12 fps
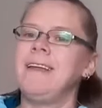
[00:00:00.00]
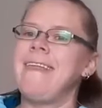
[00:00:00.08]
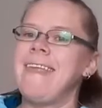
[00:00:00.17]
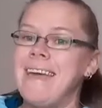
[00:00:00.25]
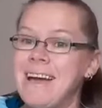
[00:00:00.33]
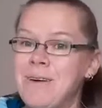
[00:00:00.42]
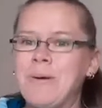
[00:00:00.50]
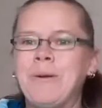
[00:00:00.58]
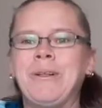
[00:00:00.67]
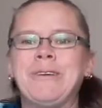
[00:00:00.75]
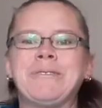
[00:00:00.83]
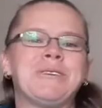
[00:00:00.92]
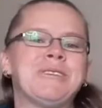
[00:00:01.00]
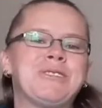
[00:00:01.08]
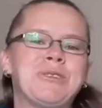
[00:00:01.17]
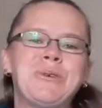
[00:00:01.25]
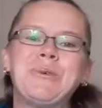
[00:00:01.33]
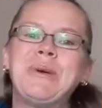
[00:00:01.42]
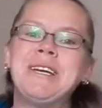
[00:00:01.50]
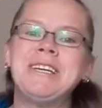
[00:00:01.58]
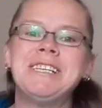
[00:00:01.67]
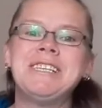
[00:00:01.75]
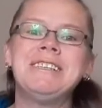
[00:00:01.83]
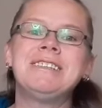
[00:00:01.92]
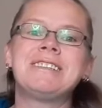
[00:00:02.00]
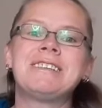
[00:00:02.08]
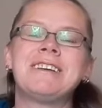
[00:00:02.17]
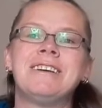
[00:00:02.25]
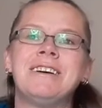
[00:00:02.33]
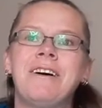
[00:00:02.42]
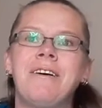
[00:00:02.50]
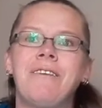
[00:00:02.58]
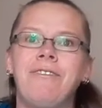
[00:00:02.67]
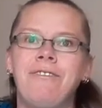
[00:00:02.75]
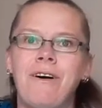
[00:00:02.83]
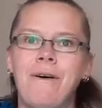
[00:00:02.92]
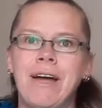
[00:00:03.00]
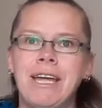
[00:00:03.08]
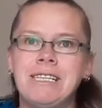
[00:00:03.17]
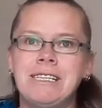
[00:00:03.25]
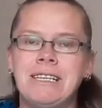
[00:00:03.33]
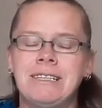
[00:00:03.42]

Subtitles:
Now all I've got to do is find